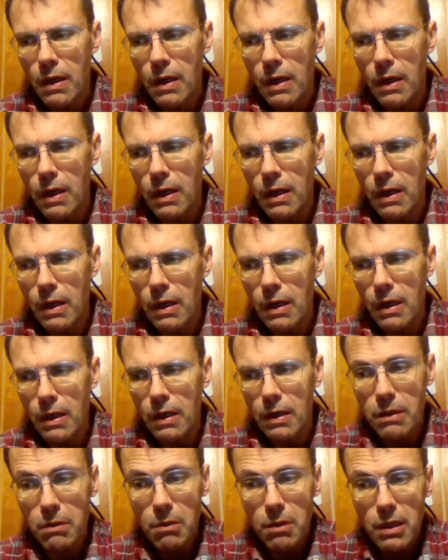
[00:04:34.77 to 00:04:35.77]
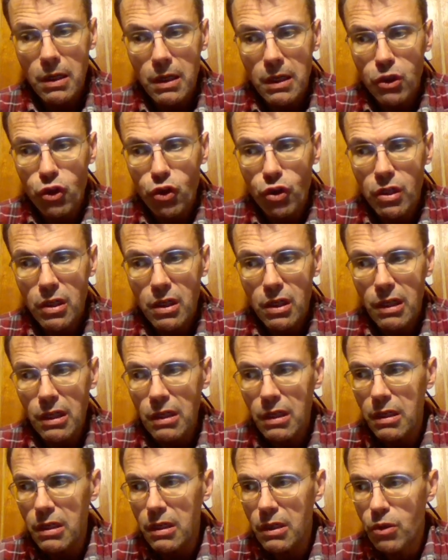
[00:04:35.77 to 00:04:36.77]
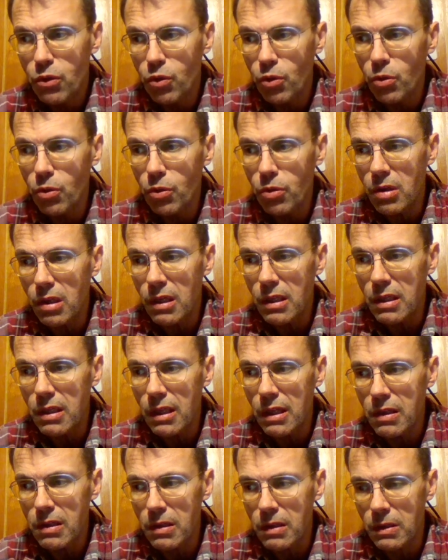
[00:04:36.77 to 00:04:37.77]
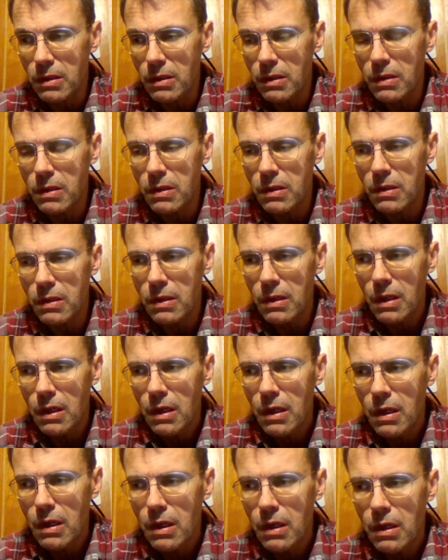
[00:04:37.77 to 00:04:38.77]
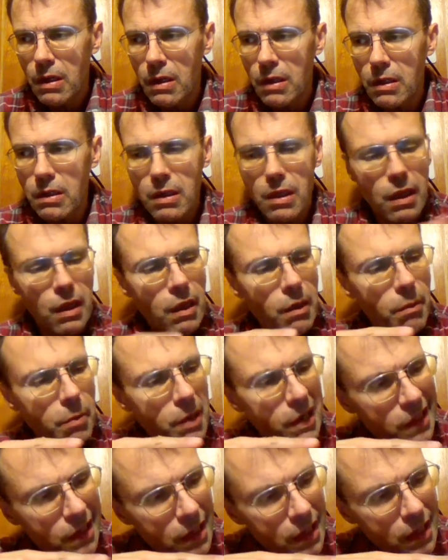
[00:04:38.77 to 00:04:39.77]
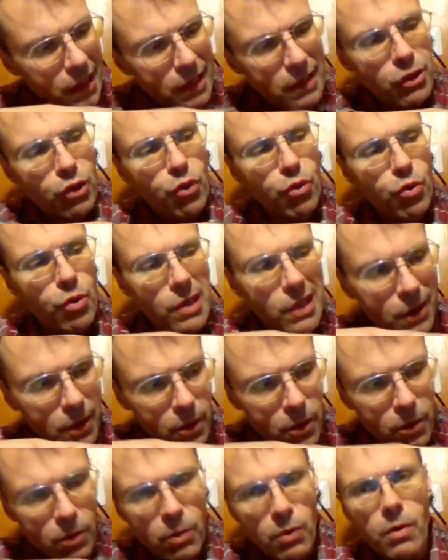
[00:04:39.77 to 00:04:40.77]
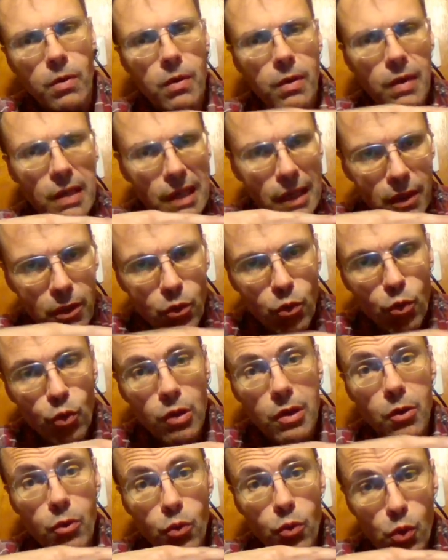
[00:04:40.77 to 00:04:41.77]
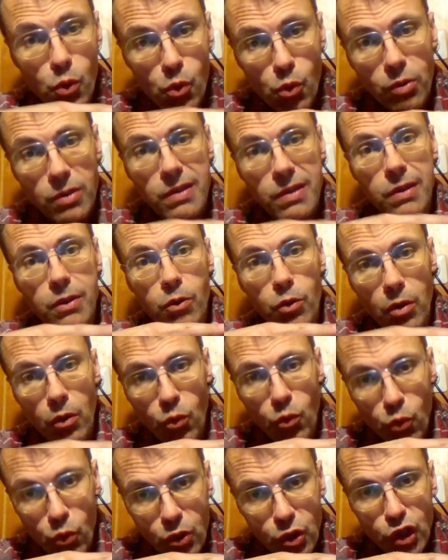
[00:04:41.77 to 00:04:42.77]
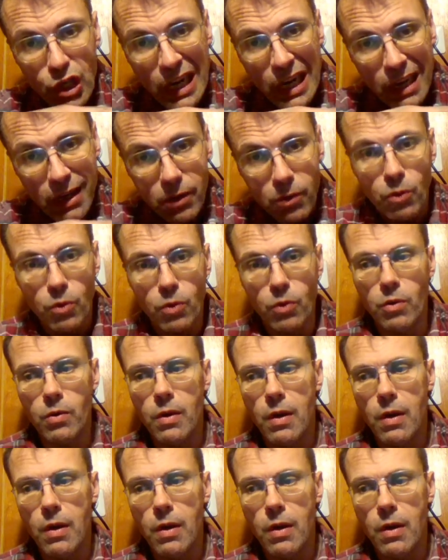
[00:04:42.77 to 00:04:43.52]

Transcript: There were actually like two or three dentists deliberately drill into the roots, into the root channel,